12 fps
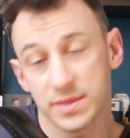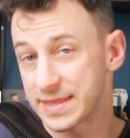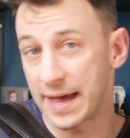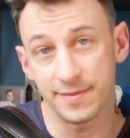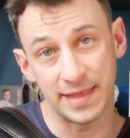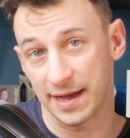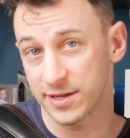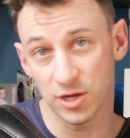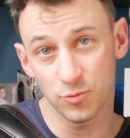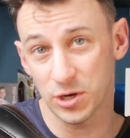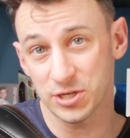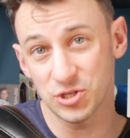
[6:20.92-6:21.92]
That
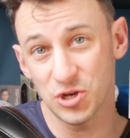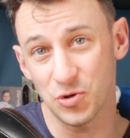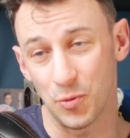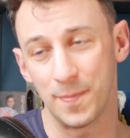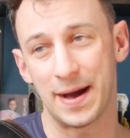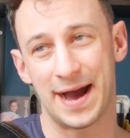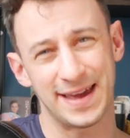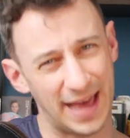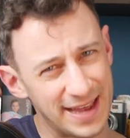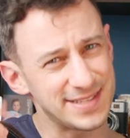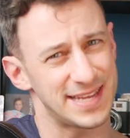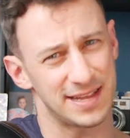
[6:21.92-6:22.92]
could work too.
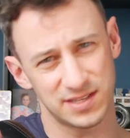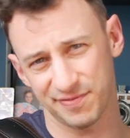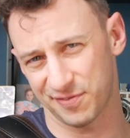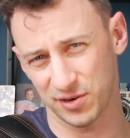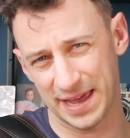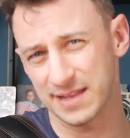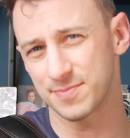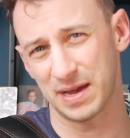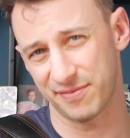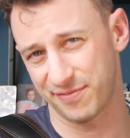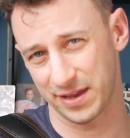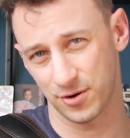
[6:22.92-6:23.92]
I tend to forget
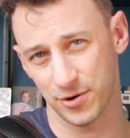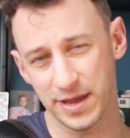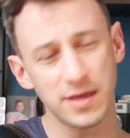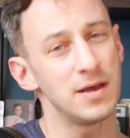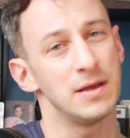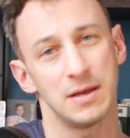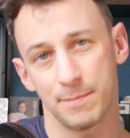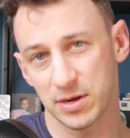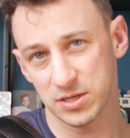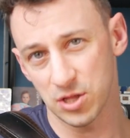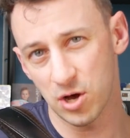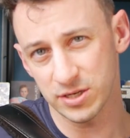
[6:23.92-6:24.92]
my fingering, but
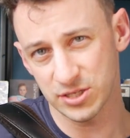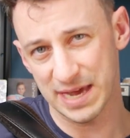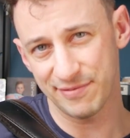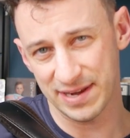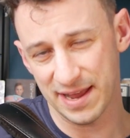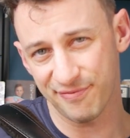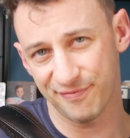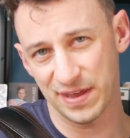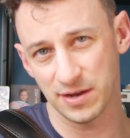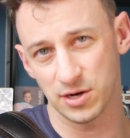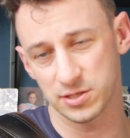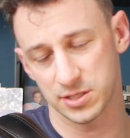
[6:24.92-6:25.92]
as long as you have enough
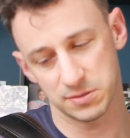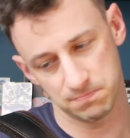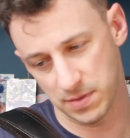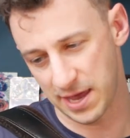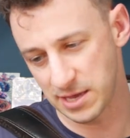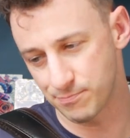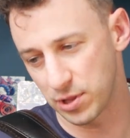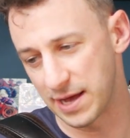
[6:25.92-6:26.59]
fingers, A+.